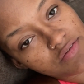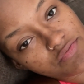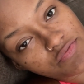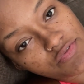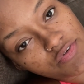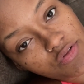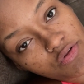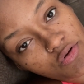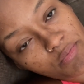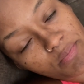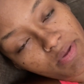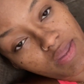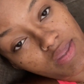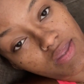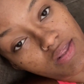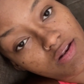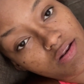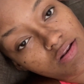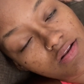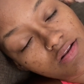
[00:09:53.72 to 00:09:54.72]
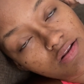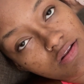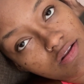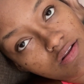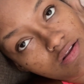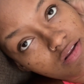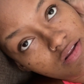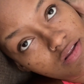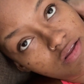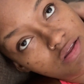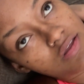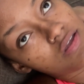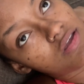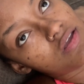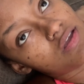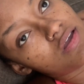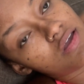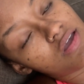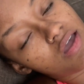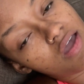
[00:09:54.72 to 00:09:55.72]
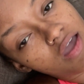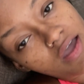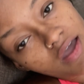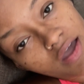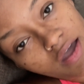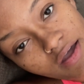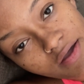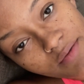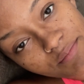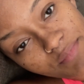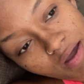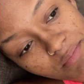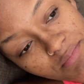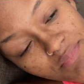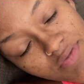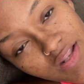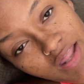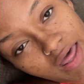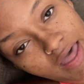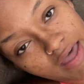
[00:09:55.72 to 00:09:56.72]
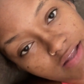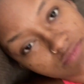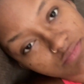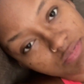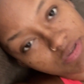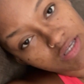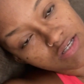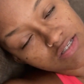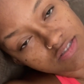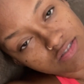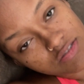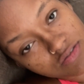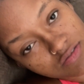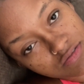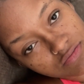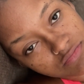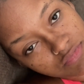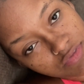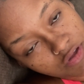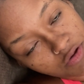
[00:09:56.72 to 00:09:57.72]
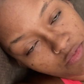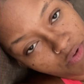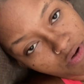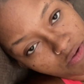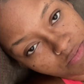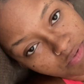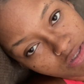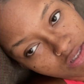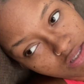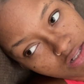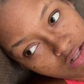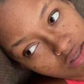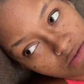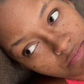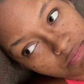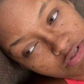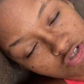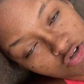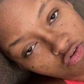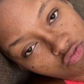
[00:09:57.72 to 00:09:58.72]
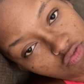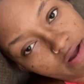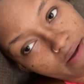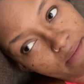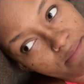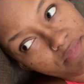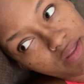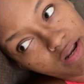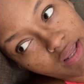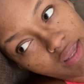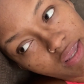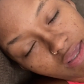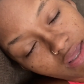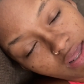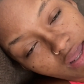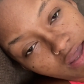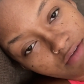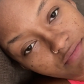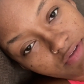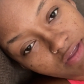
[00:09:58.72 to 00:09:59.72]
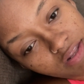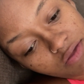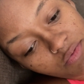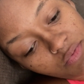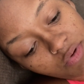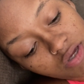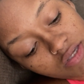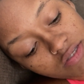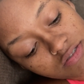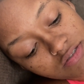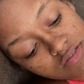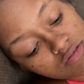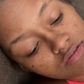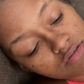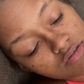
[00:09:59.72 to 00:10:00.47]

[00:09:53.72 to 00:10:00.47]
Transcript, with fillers: for a little bit. Um, I'm glad because they're probably eating a bunch of crap that I can't have anyways.